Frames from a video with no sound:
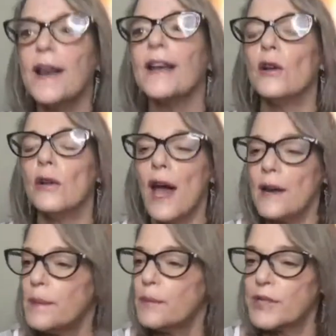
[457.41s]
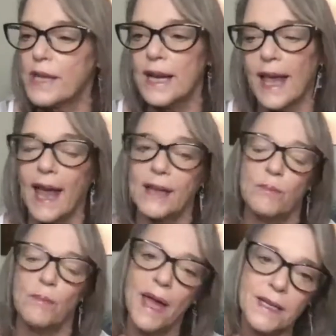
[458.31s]
I know a lot of people are saying I can't
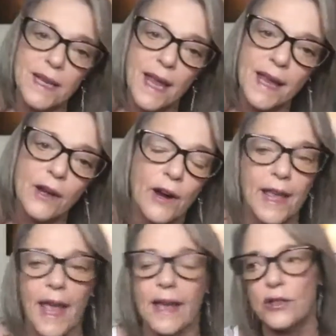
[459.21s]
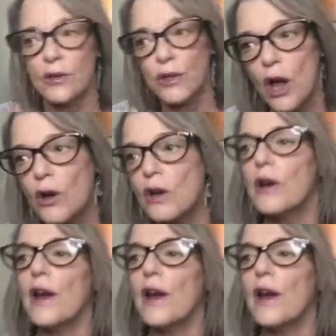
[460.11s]
meditate or I can't do yoga